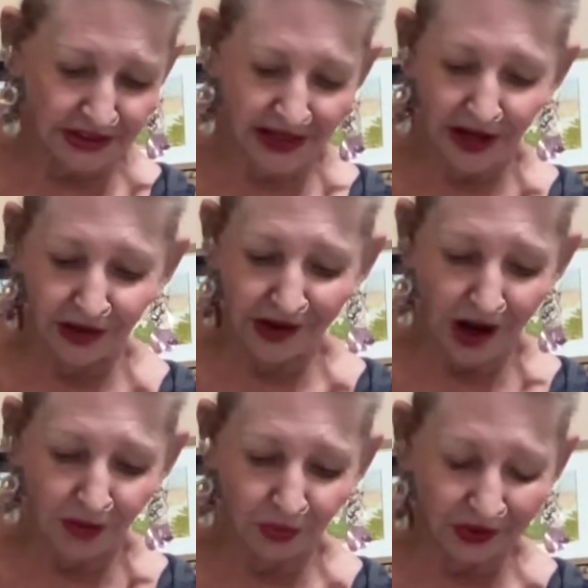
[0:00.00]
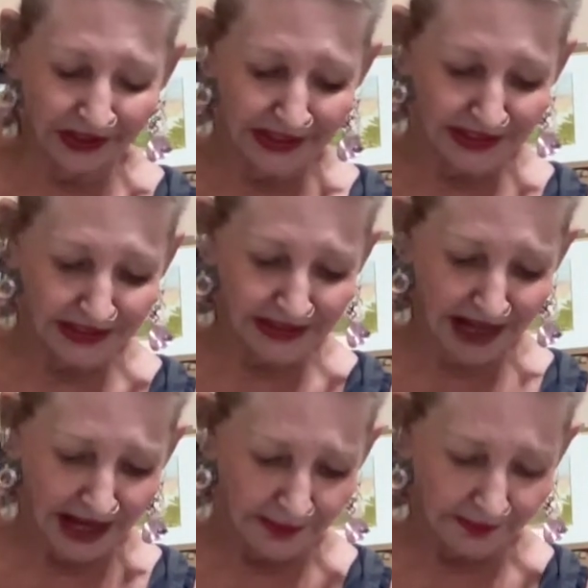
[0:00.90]
They are not one and the
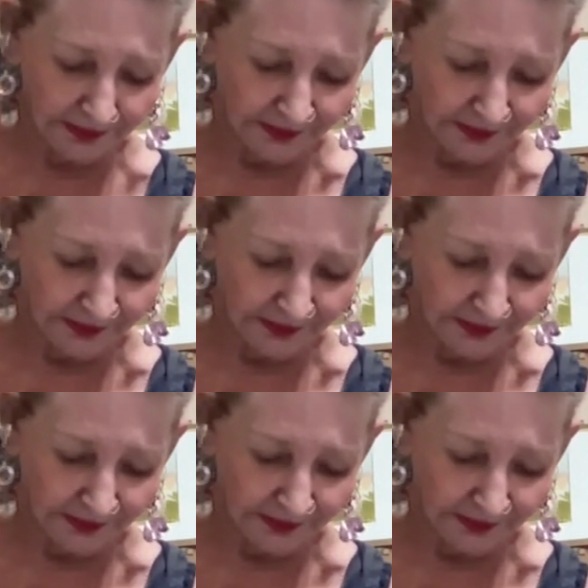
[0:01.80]
same.